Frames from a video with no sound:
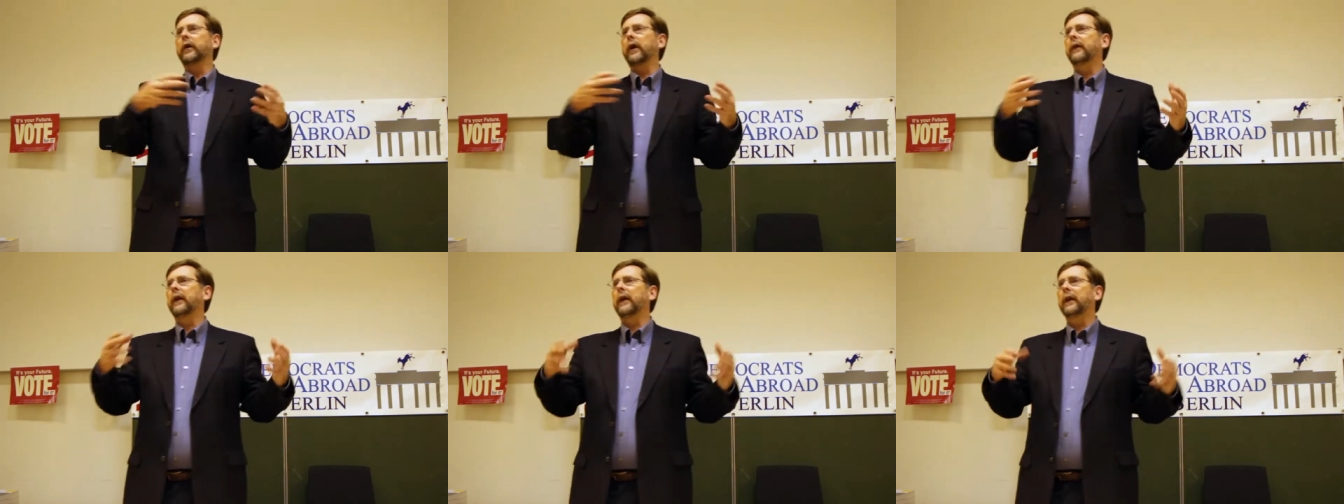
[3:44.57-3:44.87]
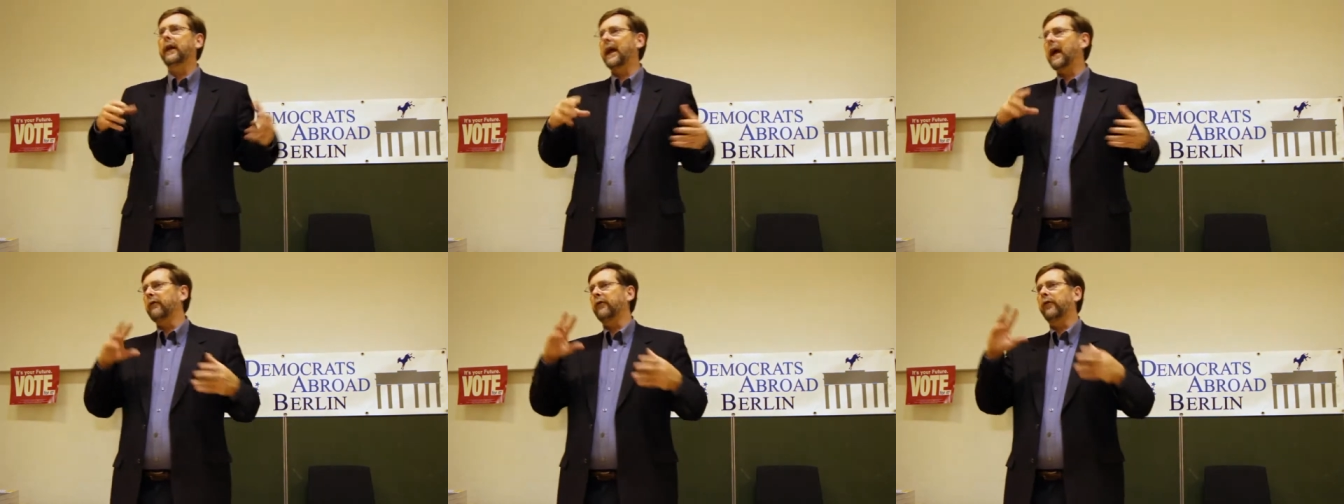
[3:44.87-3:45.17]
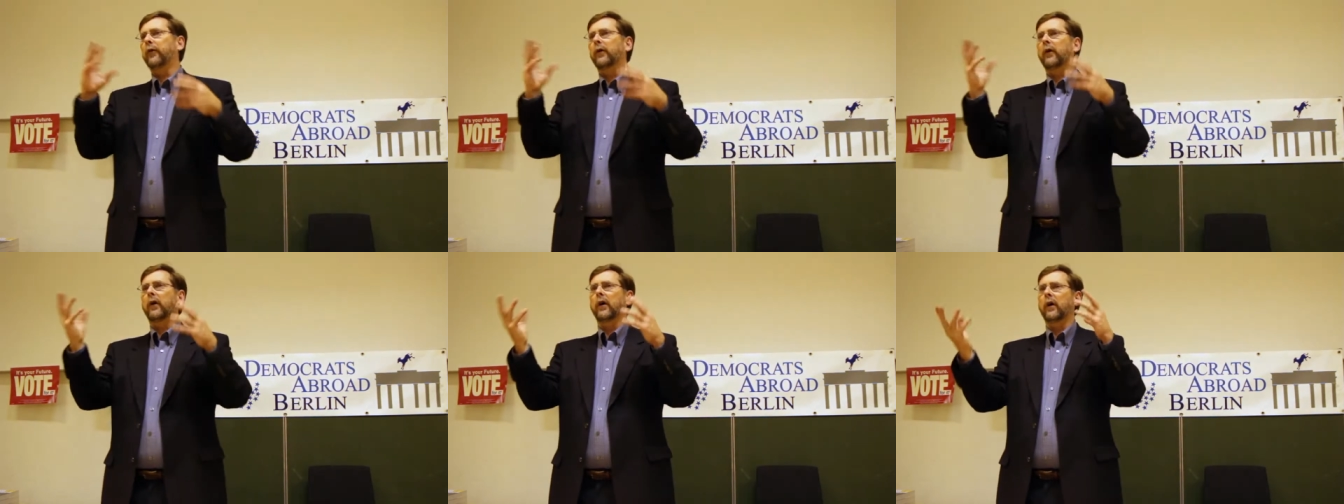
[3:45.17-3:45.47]
And then they
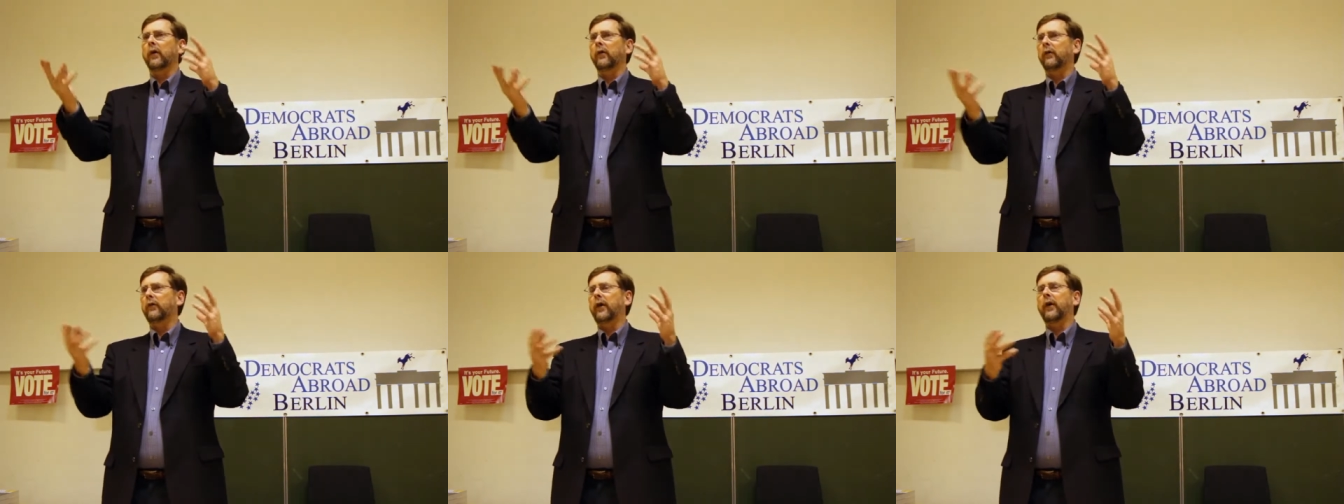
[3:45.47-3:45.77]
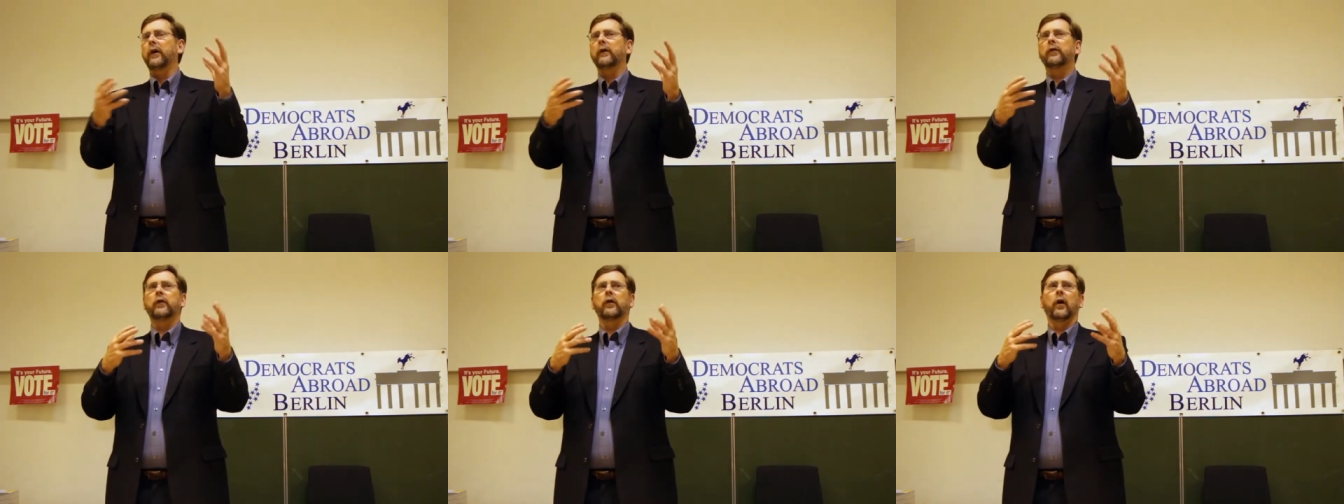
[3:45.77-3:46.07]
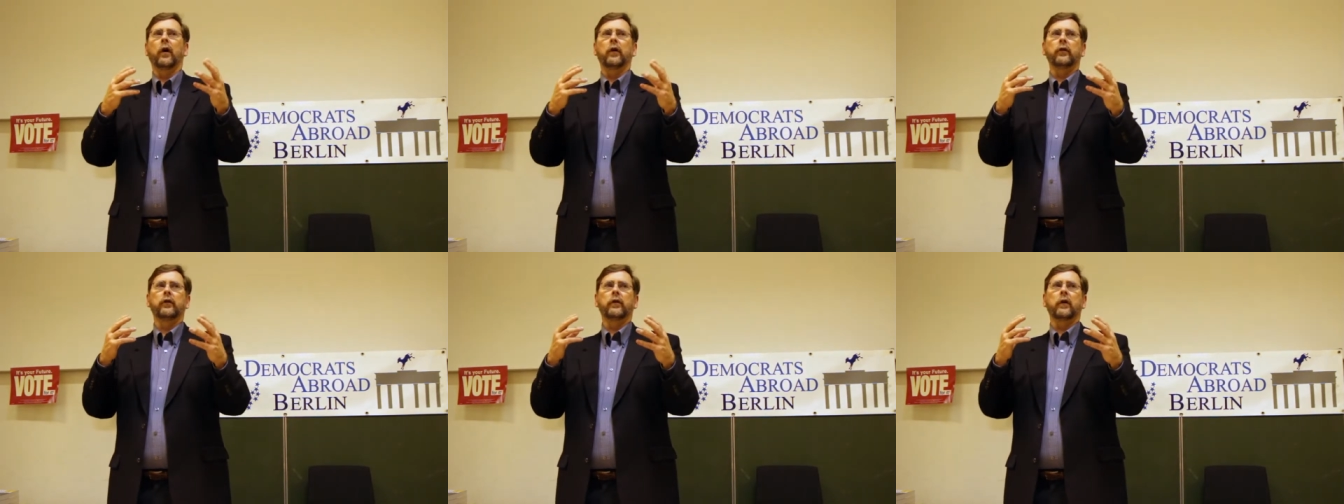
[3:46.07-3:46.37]
have uh, a very
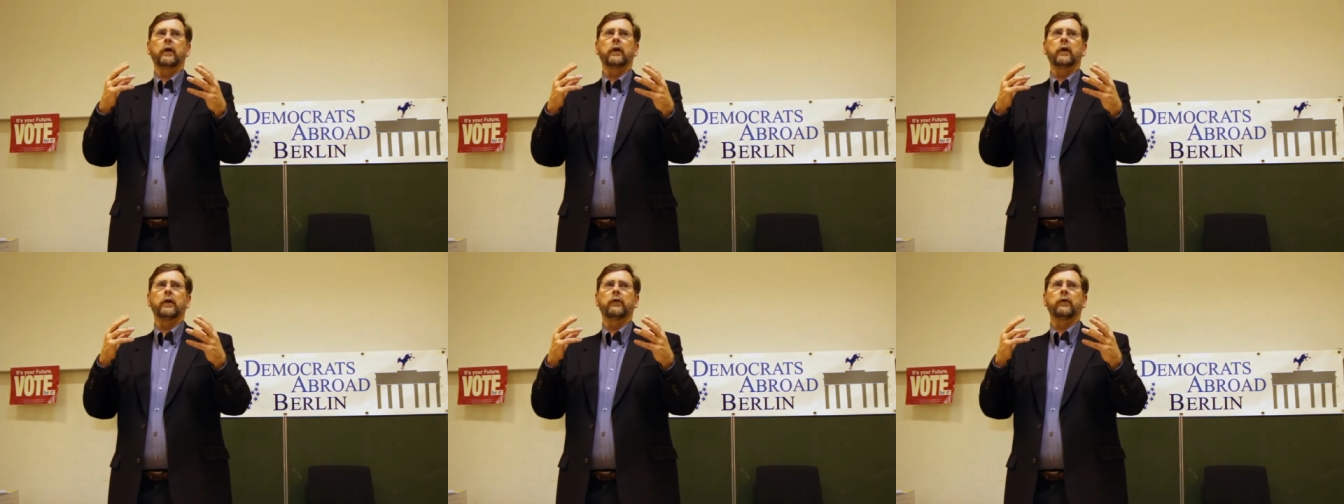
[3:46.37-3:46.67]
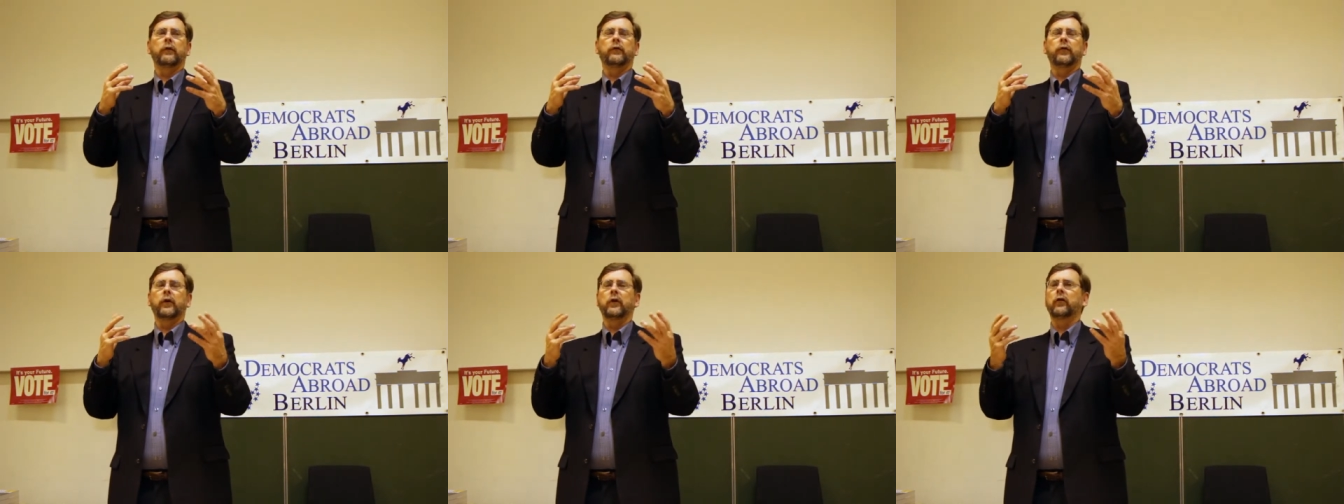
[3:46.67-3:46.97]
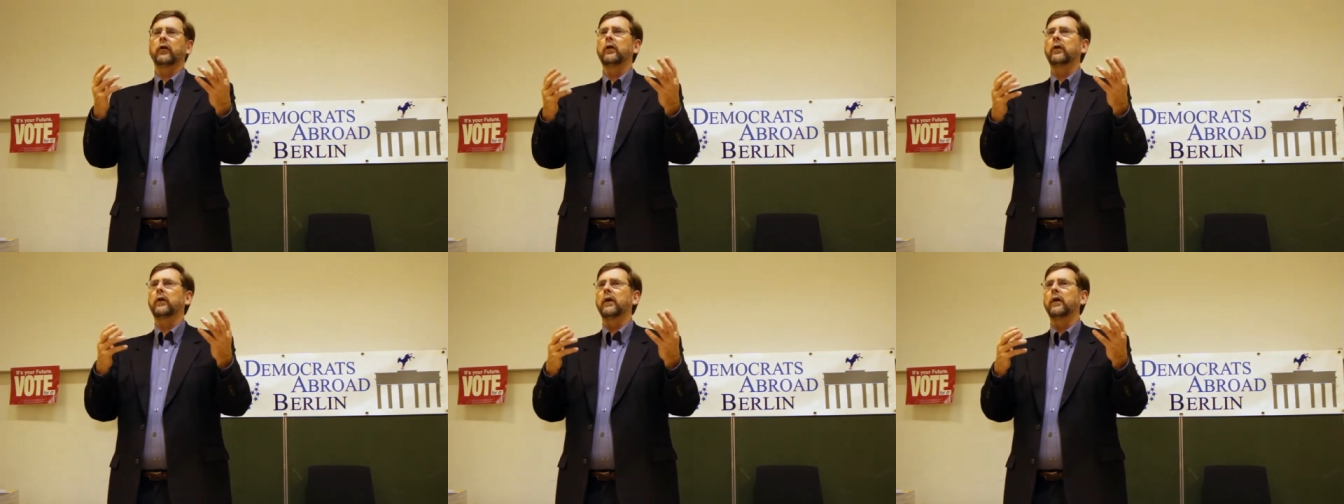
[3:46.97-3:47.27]

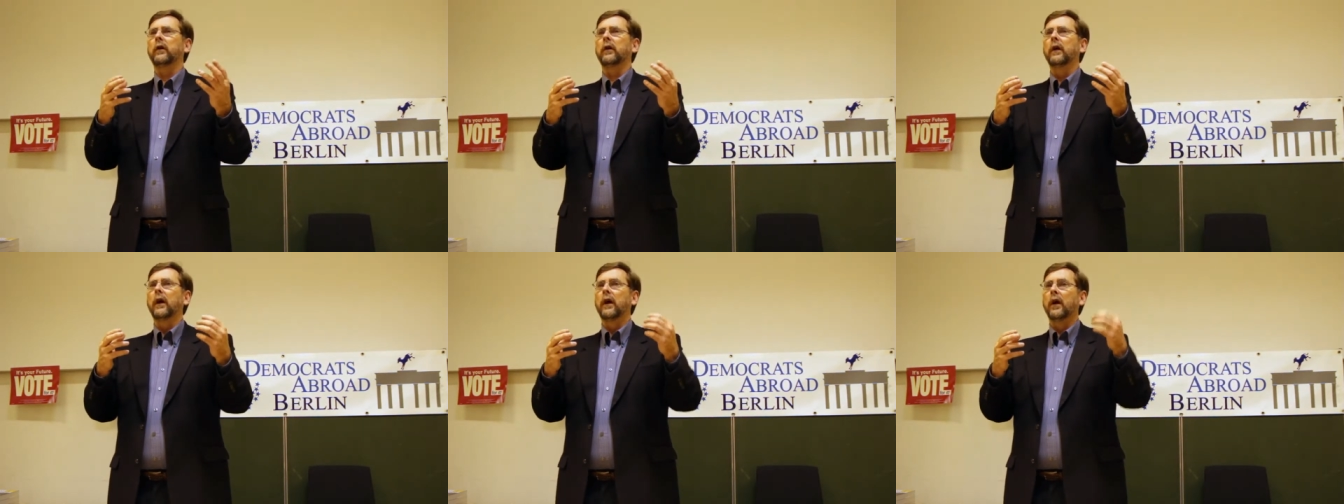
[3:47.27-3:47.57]
efficient and